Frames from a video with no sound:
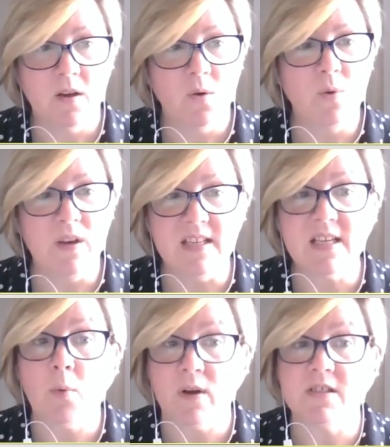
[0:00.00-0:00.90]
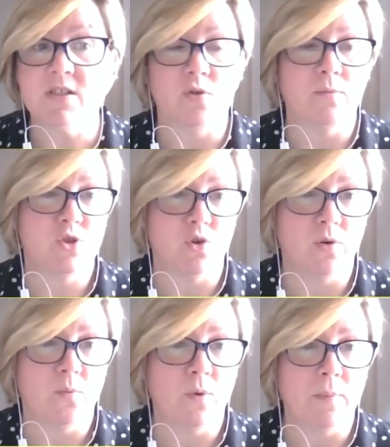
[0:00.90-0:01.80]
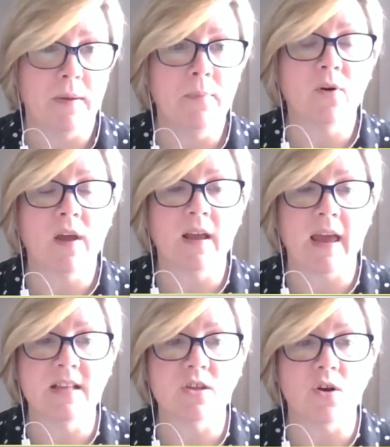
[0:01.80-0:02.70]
We need a one-stop shop where people can get